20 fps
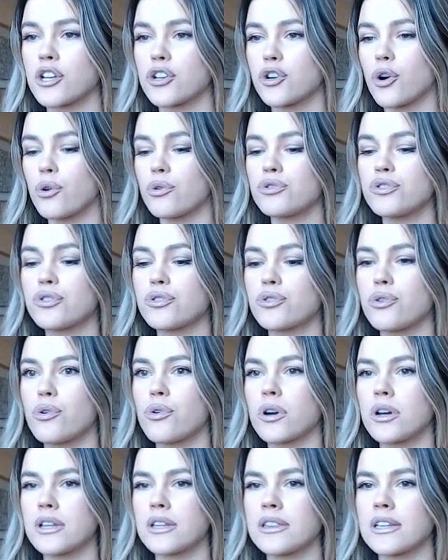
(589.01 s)
Go into
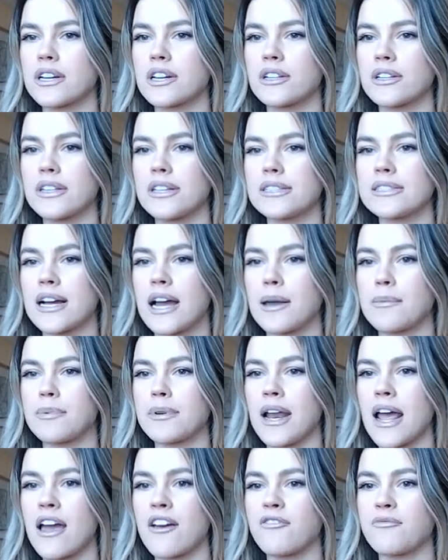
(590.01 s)
Google and literally type
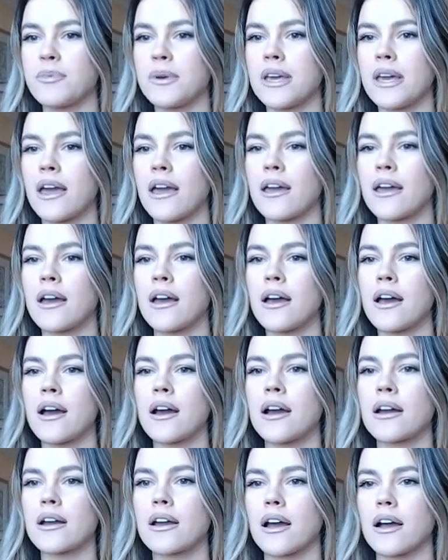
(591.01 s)
in FBA
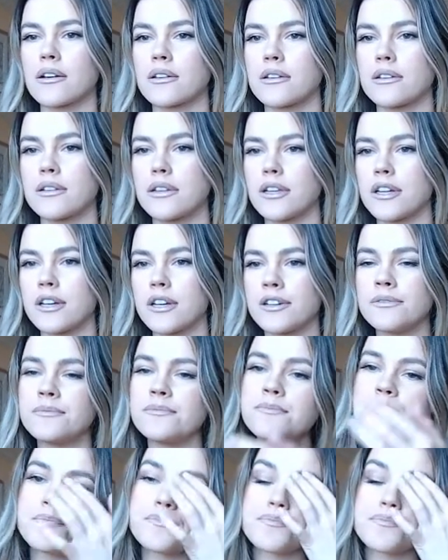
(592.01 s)
calculator.